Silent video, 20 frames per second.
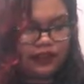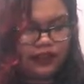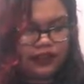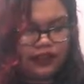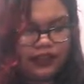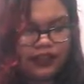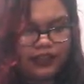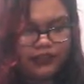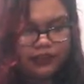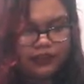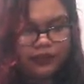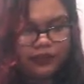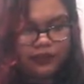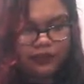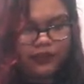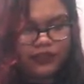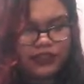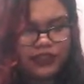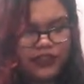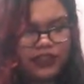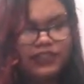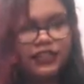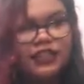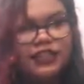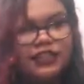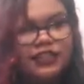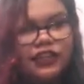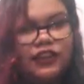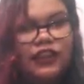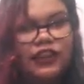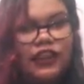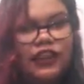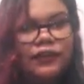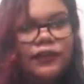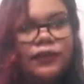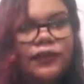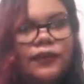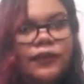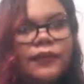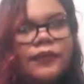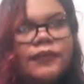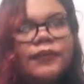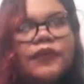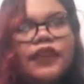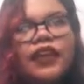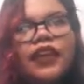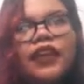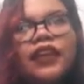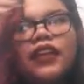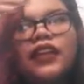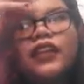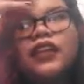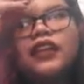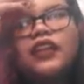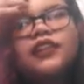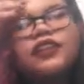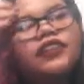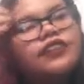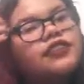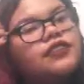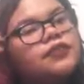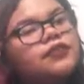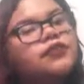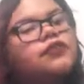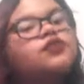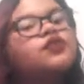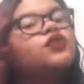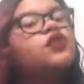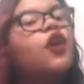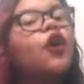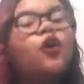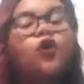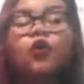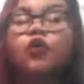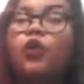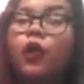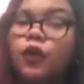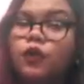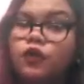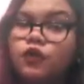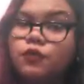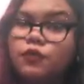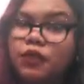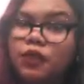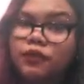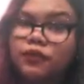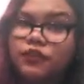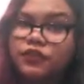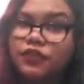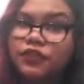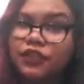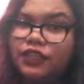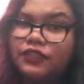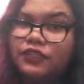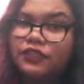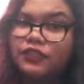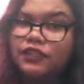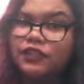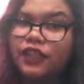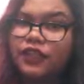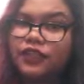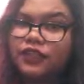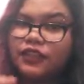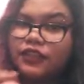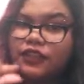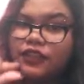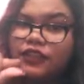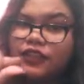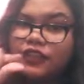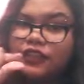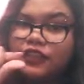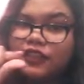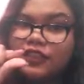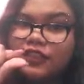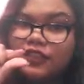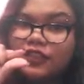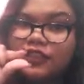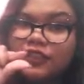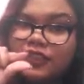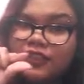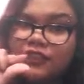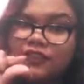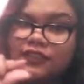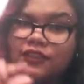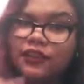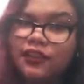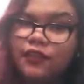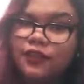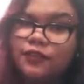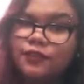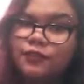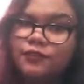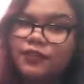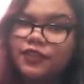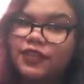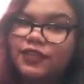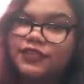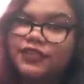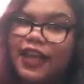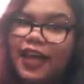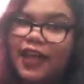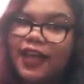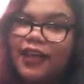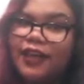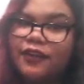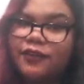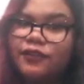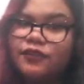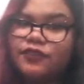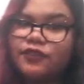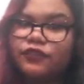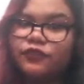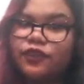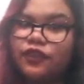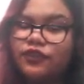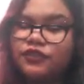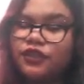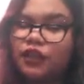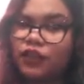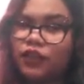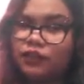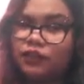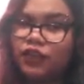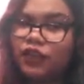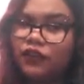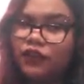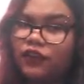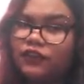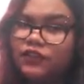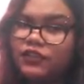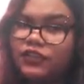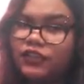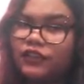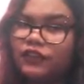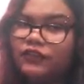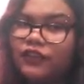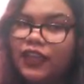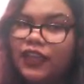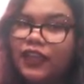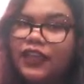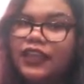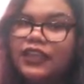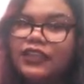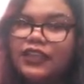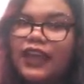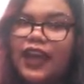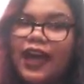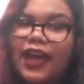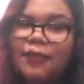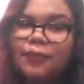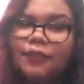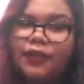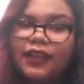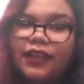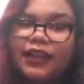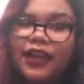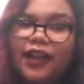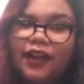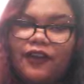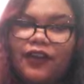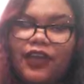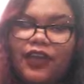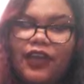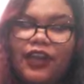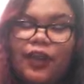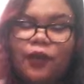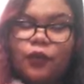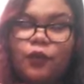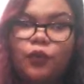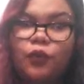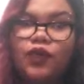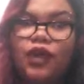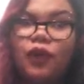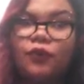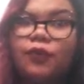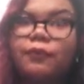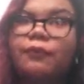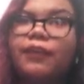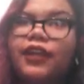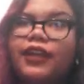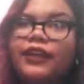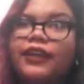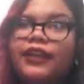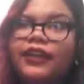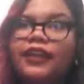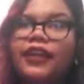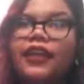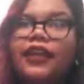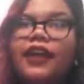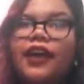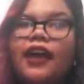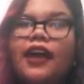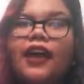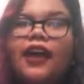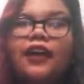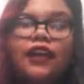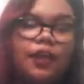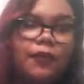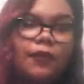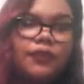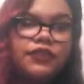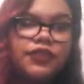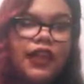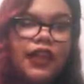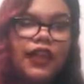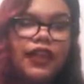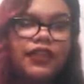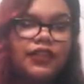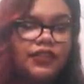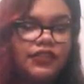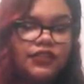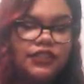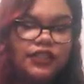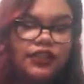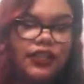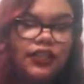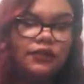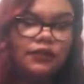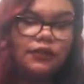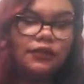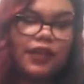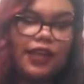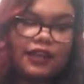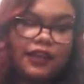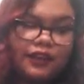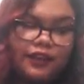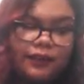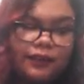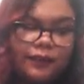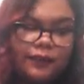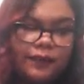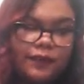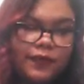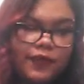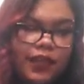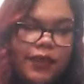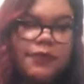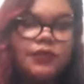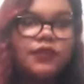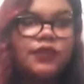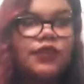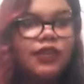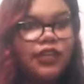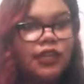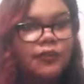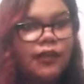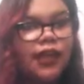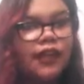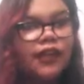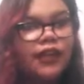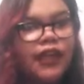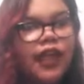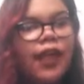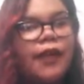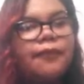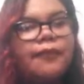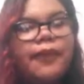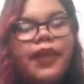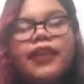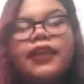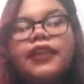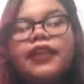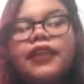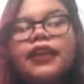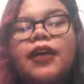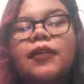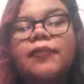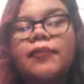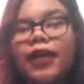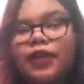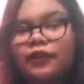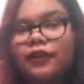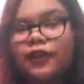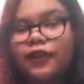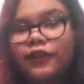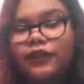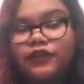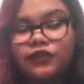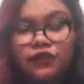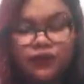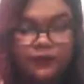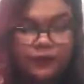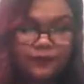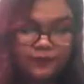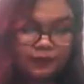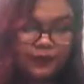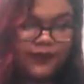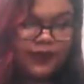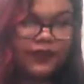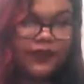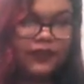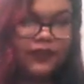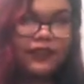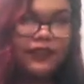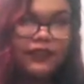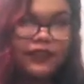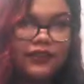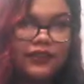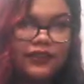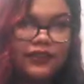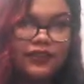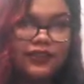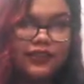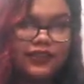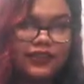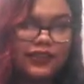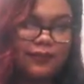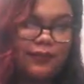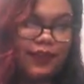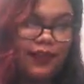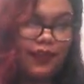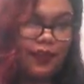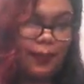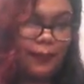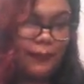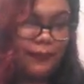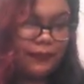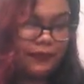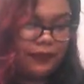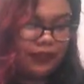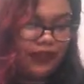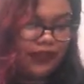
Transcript: The next honorable mention is Necessary Evil. This was so close to being on this list, like this close, because that was the first song off Graveyard Shift that I played out, and I would not quit playing it. I almost got a Necessary Evil tattoo. I'm still thinking about it. I might get it, I might not, so keep an eye out.